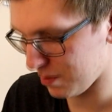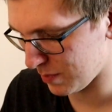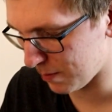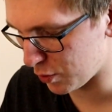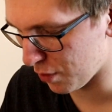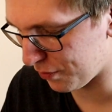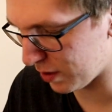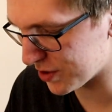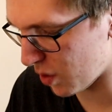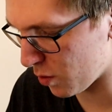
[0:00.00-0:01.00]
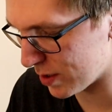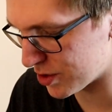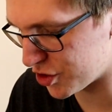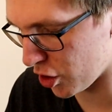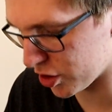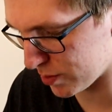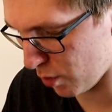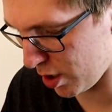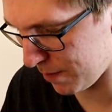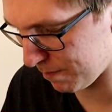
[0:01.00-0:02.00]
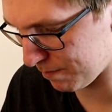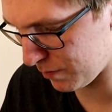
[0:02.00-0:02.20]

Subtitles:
But beautiful as always, Georgie boy.